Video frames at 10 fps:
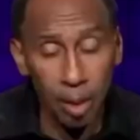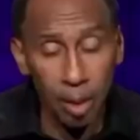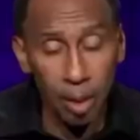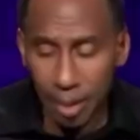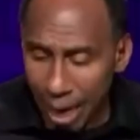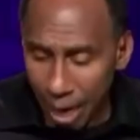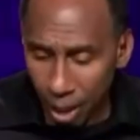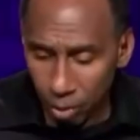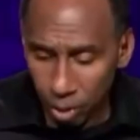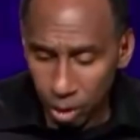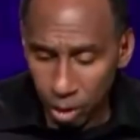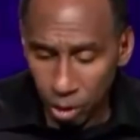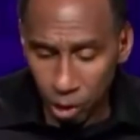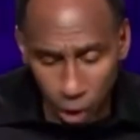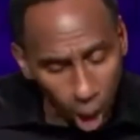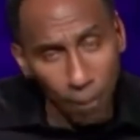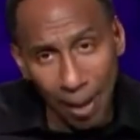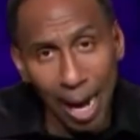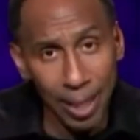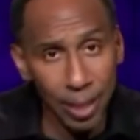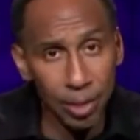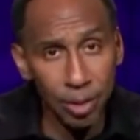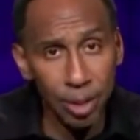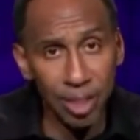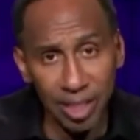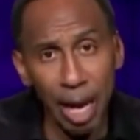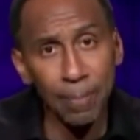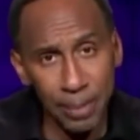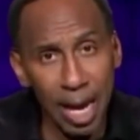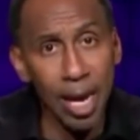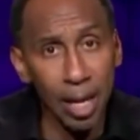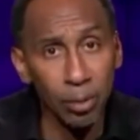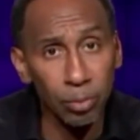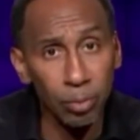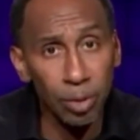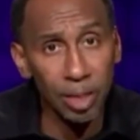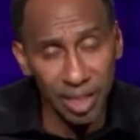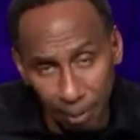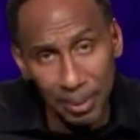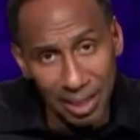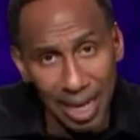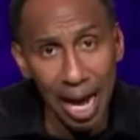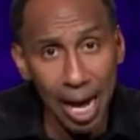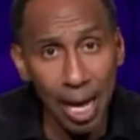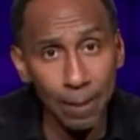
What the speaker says: Now, Joe Biden stepped down, stepped aside